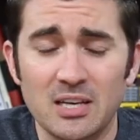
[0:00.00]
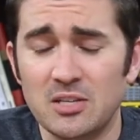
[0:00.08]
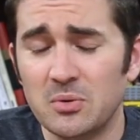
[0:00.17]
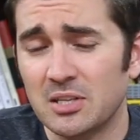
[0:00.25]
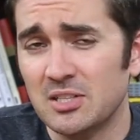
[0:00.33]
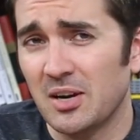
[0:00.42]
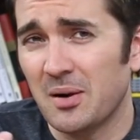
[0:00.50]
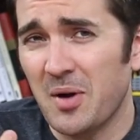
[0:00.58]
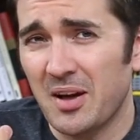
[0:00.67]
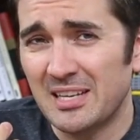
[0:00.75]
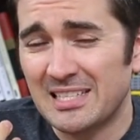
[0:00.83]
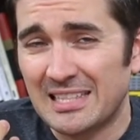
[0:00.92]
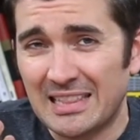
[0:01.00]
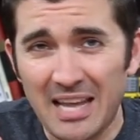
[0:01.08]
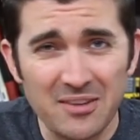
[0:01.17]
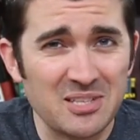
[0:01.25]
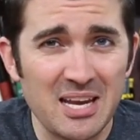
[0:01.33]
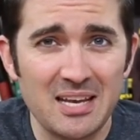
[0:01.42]
thing I do want to talk about is
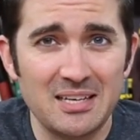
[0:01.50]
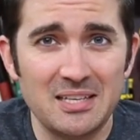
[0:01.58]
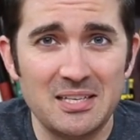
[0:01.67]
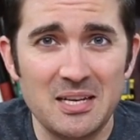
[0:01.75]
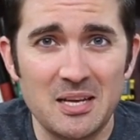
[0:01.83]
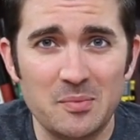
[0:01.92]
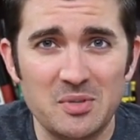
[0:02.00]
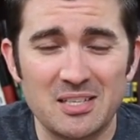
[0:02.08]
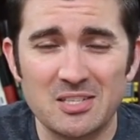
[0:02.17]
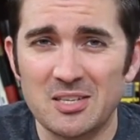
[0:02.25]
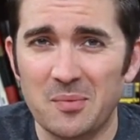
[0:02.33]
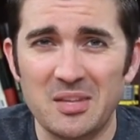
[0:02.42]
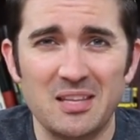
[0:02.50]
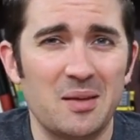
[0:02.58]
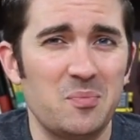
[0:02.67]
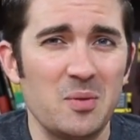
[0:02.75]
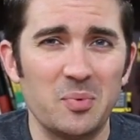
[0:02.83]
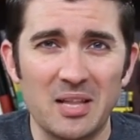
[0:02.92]
left-handed nibs. It's something
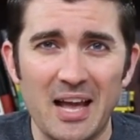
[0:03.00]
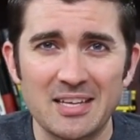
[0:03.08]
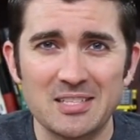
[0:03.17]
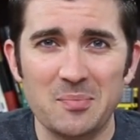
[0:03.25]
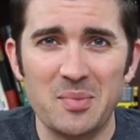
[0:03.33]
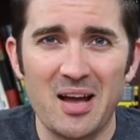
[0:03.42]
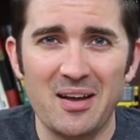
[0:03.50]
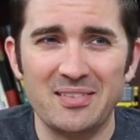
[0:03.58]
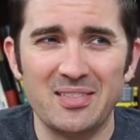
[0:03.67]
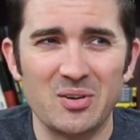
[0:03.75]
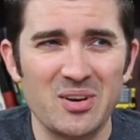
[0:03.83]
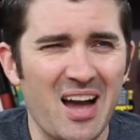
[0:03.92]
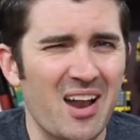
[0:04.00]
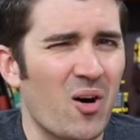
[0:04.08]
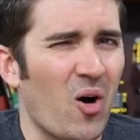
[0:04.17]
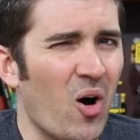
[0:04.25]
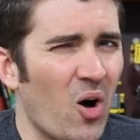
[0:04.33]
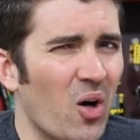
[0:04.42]
that people ask about, and they're not
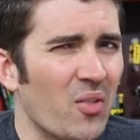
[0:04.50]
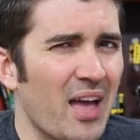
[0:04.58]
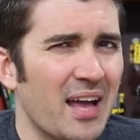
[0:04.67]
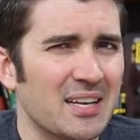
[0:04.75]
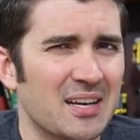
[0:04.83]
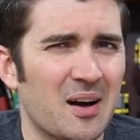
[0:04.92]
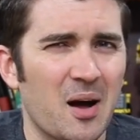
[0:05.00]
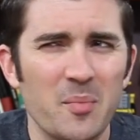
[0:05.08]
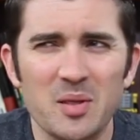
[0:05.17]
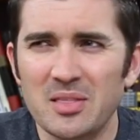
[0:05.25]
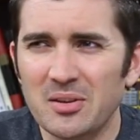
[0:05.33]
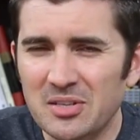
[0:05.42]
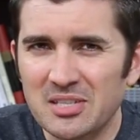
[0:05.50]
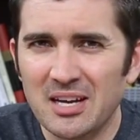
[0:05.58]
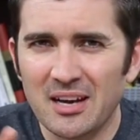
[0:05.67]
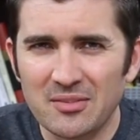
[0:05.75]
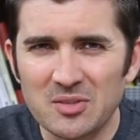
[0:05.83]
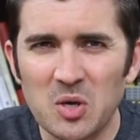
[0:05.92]
all that common. They're just
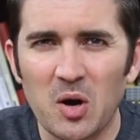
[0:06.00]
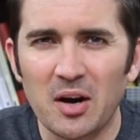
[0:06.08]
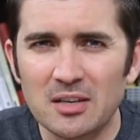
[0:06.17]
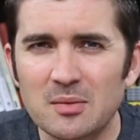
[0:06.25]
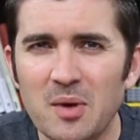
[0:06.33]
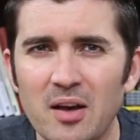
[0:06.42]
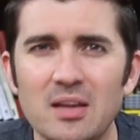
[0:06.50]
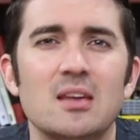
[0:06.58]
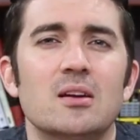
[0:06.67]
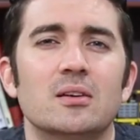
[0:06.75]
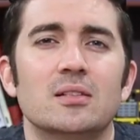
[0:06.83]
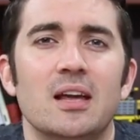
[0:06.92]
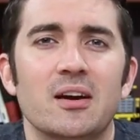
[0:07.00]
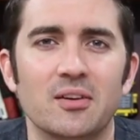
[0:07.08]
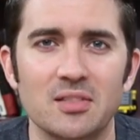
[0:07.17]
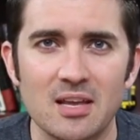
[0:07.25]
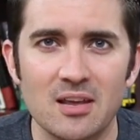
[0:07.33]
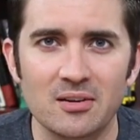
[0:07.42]
kind of talked about here and there
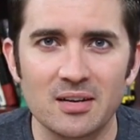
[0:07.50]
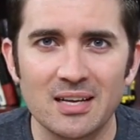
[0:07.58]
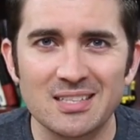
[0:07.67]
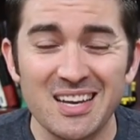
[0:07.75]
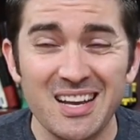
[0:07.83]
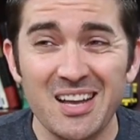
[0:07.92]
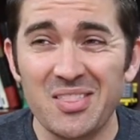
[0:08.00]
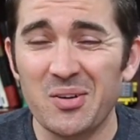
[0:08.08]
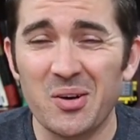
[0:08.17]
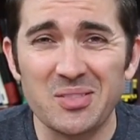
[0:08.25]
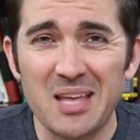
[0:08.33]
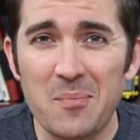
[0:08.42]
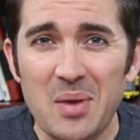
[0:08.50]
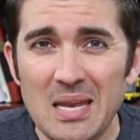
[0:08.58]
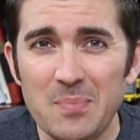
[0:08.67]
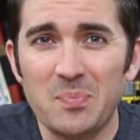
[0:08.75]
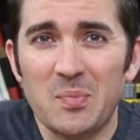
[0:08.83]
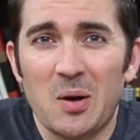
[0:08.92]
on the internet. There aren't that
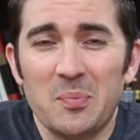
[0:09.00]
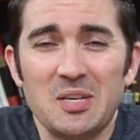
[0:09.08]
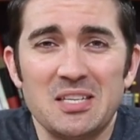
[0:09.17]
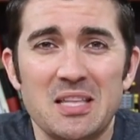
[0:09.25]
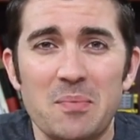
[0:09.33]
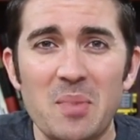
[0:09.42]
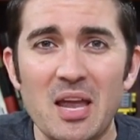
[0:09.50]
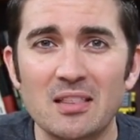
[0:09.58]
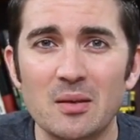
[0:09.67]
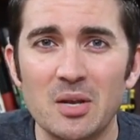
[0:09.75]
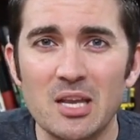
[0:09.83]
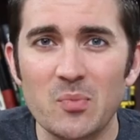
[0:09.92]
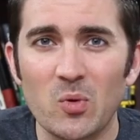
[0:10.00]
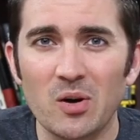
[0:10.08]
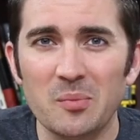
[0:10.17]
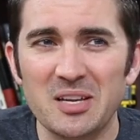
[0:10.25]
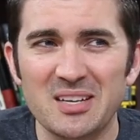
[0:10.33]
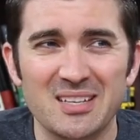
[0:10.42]
many companies that make them anymore
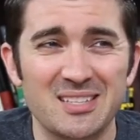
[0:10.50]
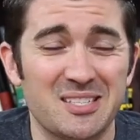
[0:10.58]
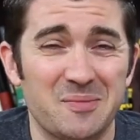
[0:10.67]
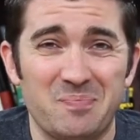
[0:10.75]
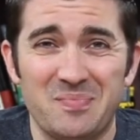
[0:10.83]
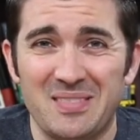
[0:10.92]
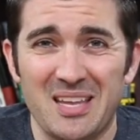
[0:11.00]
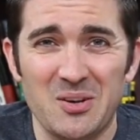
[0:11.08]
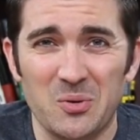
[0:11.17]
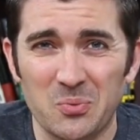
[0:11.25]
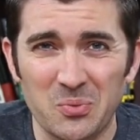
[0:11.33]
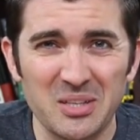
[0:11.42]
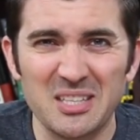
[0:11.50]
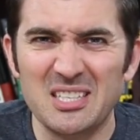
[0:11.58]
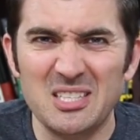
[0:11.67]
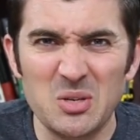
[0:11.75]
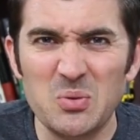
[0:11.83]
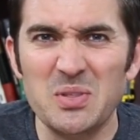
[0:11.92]
because they don't really
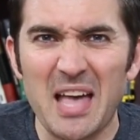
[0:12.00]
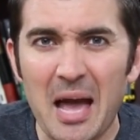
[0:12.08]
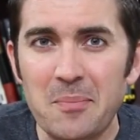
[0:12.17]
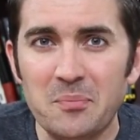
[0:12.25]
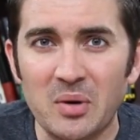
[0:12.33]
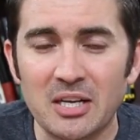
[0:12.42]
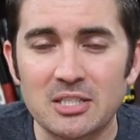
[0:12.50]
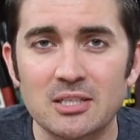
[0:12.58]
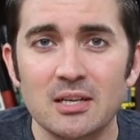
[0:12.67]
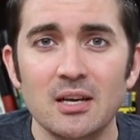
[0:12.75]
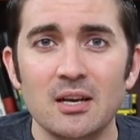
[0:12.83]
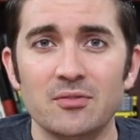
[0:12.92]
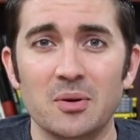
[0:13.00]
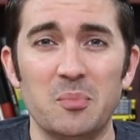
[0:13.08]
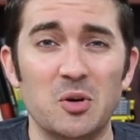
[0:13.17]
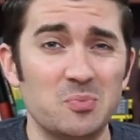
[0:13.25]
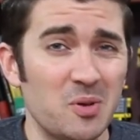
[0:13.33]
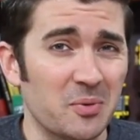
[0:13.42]
do that much. From
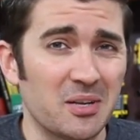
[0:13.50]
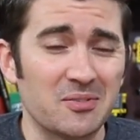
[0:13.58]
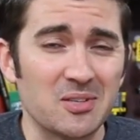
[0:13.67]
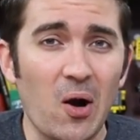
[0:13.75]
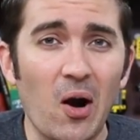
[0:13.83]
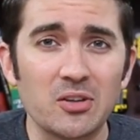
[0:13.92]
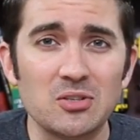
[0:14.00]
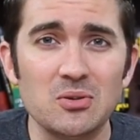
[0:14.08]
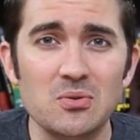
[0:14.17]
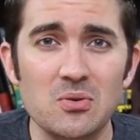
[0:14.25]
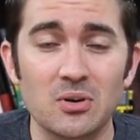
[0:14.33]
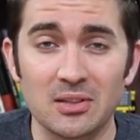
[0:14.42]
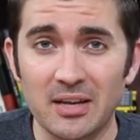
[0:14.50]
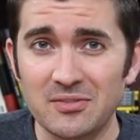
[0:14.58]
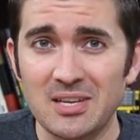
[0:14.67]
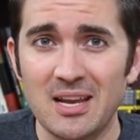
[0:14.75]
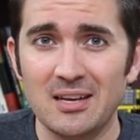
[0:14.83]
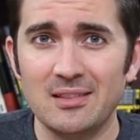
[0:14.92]
most people that I've talked to who are
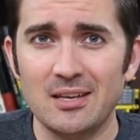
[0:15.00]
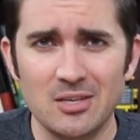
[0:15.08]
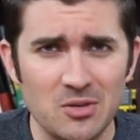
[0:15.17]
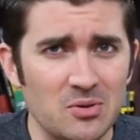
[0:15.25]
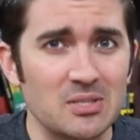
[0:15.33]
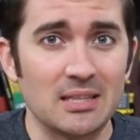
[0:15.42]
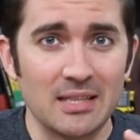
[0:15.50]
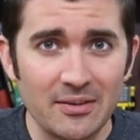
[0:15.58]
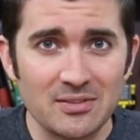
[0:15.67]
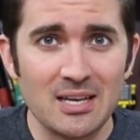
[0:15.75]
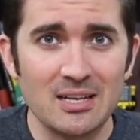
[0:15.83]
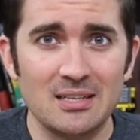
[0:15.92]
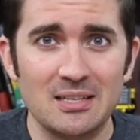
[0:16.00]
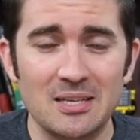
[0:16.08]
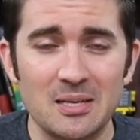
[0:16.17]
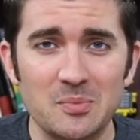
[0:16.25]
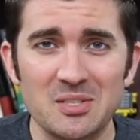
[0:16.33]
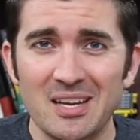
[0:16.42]
left-handed that use left-handed
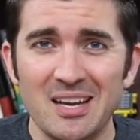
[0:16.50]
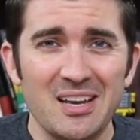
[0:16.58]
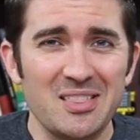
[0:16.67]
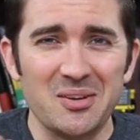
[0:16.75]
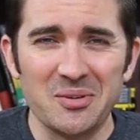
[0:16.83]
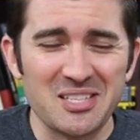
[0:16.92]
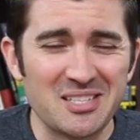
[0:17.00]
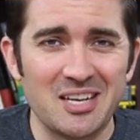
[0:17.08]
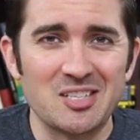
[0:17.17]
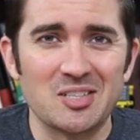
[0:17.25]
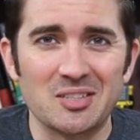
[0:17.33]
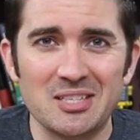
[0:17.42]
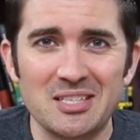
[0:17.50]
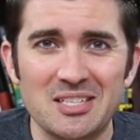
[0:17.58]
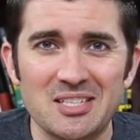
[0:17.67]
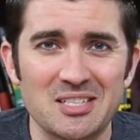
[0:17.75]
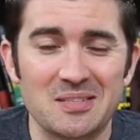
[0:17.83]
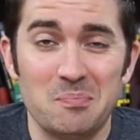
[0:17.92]
nibs, they're essentially
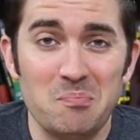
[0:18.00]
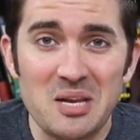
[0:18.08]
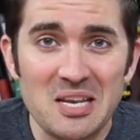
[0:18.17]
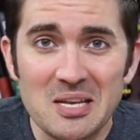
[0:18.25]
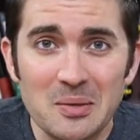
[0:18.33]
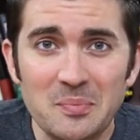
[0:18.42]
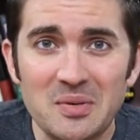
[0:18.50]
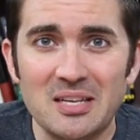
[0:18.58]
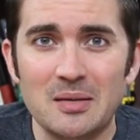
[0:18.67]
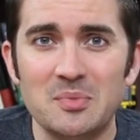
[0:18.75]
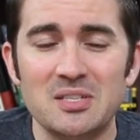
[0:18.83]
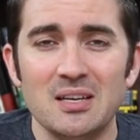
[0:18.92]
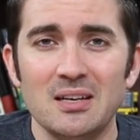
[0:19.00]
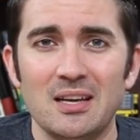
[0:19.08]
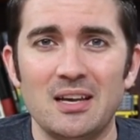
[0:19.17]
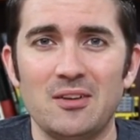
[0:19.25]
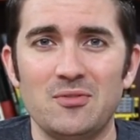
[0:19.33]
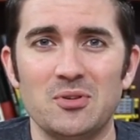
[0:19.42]
just medium nibs.
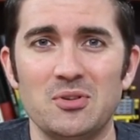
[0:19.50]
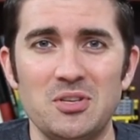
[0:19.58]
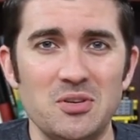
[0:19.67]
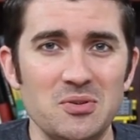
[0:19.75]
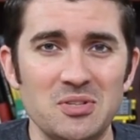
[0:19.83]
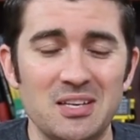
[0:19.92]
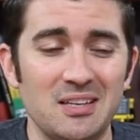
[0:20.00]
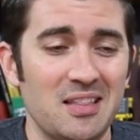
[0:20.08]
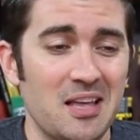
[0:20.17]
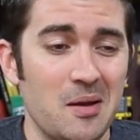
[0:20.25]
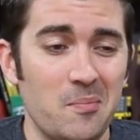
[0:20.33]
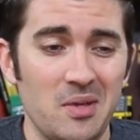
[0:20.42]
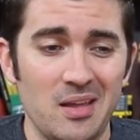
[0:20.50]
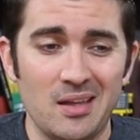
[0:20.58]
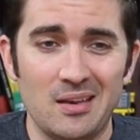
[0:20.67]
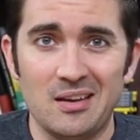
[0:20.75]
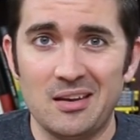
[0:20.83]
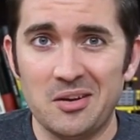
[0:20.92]
And if you're using them
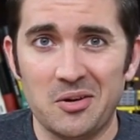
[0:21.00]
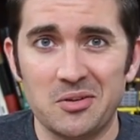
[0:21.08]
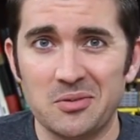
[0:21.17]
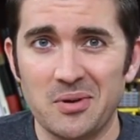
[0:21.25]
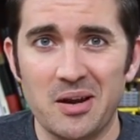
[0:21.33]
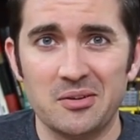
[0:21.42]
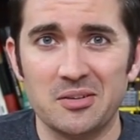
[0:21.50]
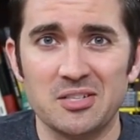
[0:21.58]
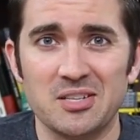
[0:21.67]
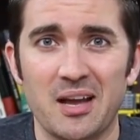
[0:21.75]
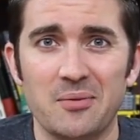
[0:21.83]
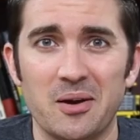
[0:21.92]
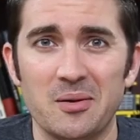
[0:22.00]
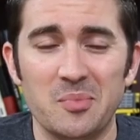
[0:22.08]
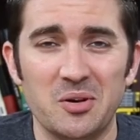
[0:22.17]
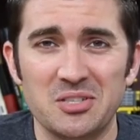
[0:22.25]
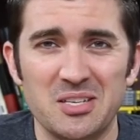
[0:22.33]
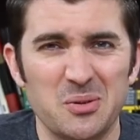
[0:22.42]
in an underwriter or sidewriter
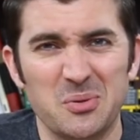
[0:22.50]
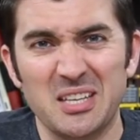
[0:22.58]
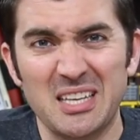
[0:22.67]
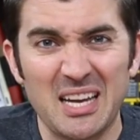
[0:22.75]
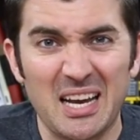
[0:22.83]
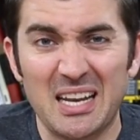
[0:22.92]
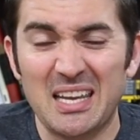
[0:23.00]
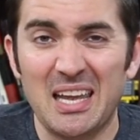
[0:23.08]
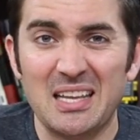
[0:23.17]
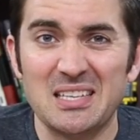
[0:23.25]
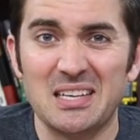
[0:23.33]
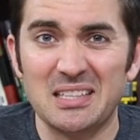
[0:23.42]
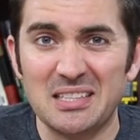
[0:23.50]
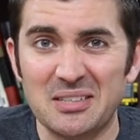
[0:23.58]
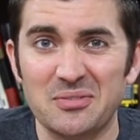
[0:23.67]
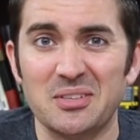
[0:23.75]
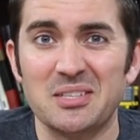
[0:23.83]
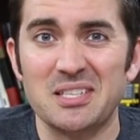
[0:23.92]
motion, you really kind of can't tell a
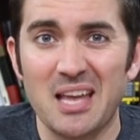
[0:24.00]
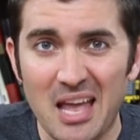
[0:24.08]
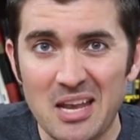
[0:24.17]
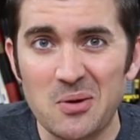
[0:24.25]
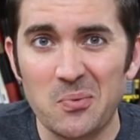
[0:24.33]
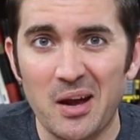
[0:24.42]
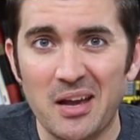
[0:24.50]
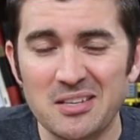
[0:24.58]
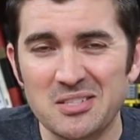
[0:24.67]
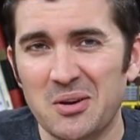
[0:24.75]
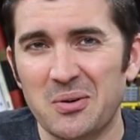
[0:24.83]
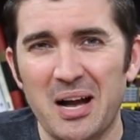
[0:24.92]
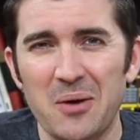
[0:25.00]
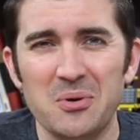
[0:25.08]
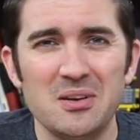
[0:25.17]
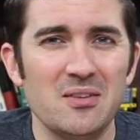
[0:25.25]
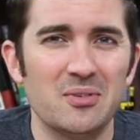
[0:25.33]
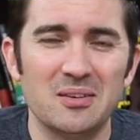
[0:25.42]
difference anyway. So I
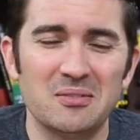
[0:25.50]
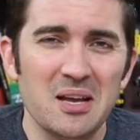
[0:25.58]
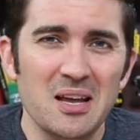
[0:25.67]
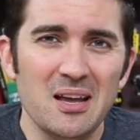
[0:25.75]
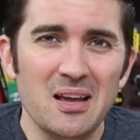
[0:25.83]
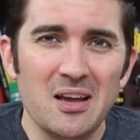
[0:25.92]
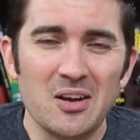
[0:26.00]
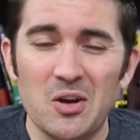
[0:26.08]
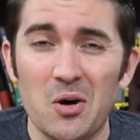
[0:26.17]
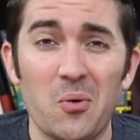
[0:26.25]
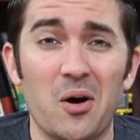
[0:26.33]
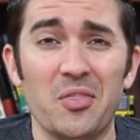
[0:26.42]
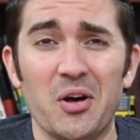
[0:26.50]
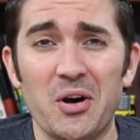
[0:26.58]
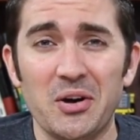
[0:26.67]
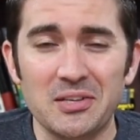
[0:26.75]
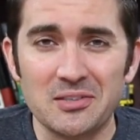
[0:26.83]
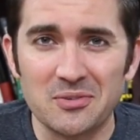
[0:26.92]
wouldn't even go on the
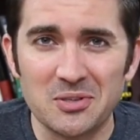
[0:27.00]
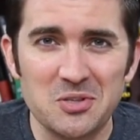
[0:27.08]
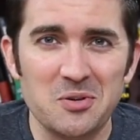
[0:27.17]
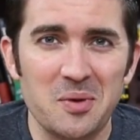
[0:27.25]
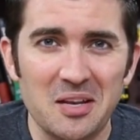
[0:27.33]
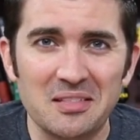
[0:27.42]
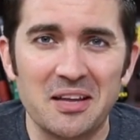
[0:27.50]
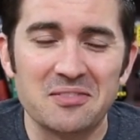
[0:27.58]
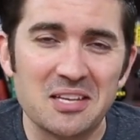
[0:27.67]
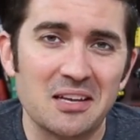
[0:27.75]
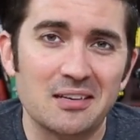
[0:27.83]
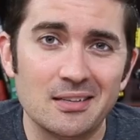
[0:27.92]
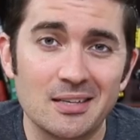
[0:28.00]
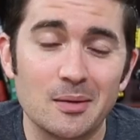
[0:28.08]
hunt for too many left-handed